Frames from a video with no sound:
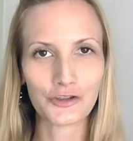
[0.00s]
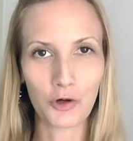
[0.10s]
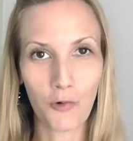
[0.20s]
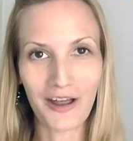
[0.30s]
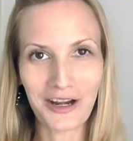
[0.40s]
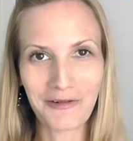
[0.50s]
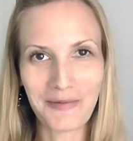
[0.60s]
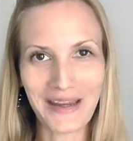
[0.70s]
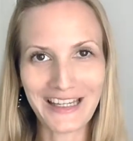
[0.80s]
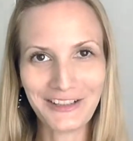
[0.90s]
So what are we
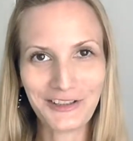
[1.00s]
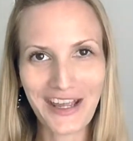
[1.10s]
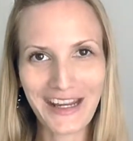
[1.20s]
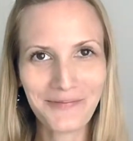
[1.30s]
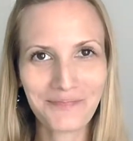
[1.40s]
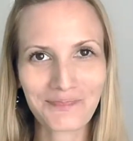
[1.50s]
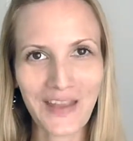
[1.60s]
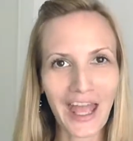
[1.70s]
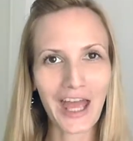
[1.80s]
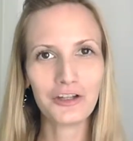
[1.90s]
making today?
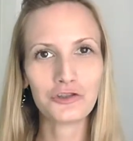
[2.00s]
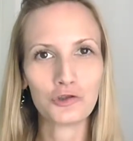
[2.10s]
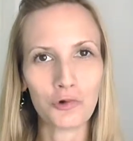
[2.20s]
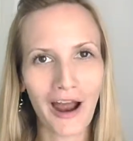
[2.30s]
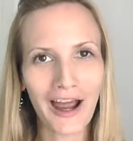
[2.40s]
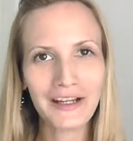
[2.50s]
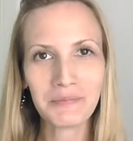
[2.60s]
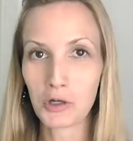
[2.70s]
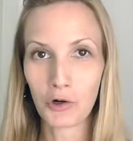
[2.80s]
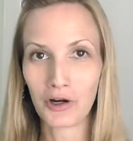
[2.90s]
Dry
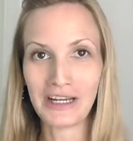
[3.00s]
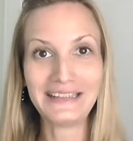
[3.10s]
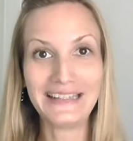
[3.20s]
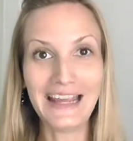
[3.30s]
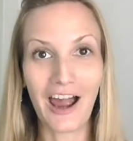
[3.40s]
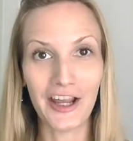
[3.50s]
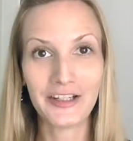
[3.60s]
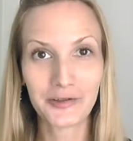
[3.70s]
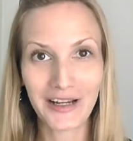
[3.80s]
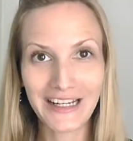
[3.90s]
or
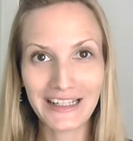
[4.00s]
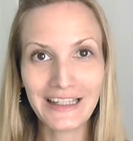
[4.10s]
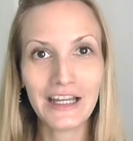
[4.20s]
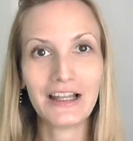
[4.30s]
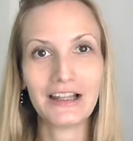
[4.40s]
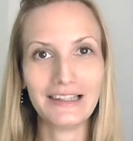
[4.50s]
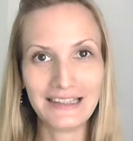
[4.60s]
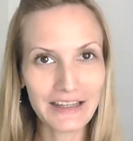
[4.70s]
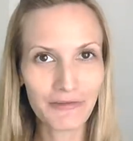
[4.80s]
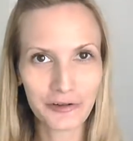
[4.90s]
dehydrated
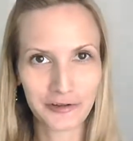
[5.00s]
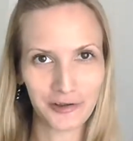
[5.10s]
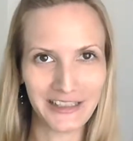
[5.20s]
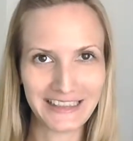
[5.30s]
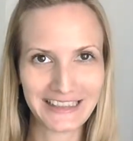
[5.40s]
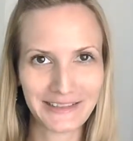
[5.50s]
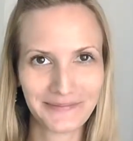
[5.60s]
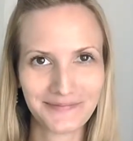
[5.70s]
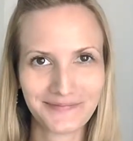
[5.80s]
liver treats.